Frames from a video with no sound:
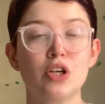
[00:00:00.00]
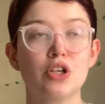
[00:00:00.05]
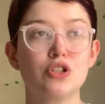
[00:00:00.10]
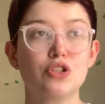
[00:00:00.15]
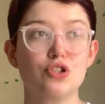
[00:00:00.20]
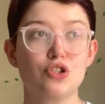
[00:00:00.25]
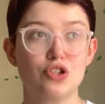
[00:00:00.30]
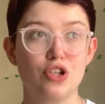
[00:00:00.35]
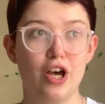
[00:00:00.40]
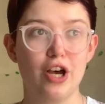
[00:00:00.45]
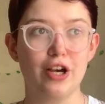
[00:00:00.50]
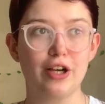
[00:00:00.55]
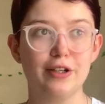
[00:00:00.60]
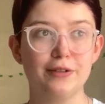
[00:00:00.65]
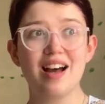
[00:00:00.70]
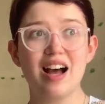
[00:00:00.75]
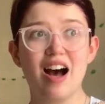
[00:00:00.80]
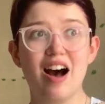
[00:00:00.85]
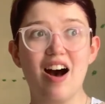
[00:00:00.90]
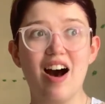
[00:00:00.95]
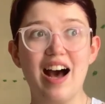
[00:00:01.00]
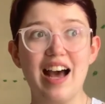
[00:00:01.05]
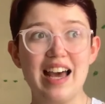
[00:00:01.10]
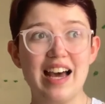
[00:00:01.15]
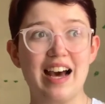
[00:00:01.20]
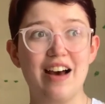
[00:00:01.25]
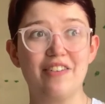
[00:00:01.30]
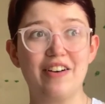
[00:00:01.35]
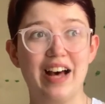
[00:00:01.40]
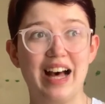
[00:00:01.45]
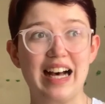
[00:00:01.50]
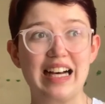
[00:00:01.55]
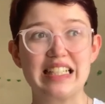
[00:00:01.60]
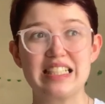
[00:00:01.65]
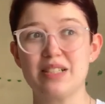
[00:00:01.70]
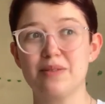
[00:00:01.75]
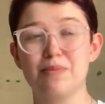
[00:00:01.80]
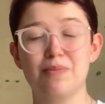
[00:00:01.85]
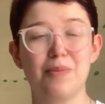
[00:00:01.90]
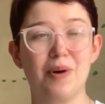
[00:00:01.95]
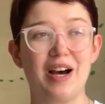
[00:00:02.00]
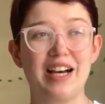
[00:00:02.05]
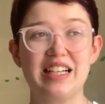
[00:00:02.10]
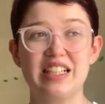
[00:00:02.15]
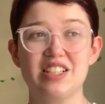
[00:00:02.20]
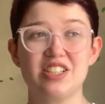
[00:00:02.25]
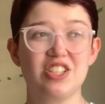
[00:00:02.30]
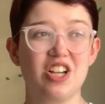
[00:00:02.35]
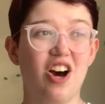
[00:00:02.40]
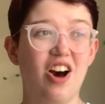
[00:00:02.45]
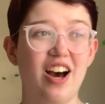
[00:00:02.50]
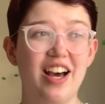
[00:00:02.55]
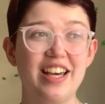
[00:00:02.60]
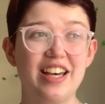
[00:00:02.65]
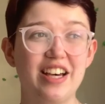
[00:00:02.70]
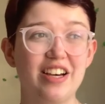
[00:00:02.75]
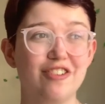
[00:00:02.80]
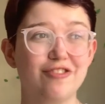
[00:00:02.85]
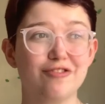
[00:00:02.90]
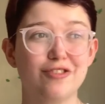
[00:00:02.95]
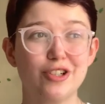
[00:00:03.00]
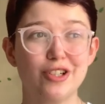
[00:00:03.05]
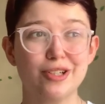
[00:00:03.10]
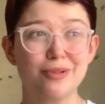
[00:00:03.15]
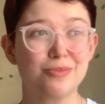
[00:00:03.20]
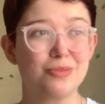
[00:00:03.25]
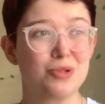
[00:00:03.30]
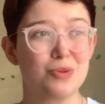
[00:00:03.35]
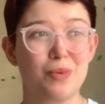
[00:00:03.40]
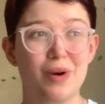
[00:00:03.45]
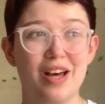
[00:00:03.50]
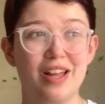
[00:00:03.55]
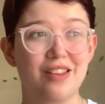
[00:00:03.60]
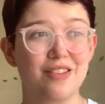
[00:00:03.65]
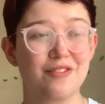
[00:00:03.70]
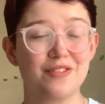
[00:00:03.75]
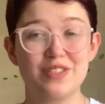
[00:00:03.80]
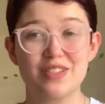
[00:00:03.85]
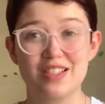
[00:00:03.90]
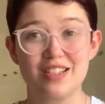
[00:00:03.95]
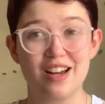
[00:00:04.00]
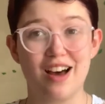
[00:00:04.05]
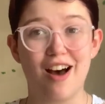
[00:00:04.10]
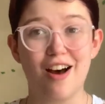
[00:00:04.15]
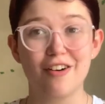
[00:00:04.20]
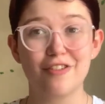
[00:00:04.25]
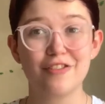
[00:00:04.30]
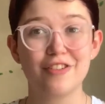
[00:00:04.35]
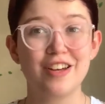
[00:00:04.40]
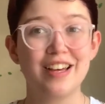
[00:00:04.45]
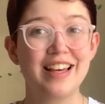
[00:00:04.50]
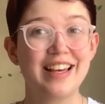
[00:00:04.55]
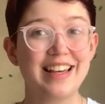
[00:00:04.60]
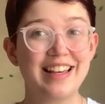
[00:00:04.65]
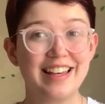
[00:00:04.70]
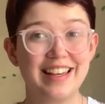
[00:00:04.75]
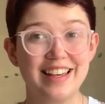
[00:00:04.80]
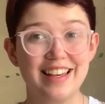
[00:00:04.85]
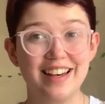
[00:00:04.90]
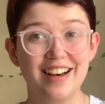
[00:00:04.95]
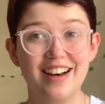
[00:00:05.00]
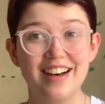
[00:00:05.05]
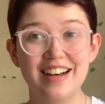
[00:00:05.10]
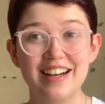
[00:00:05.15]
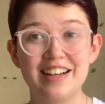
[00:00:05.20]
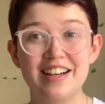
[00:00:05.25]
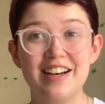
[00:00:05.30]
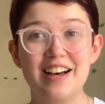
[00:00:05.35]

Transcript: So I have had my entire room's worth of stuff here.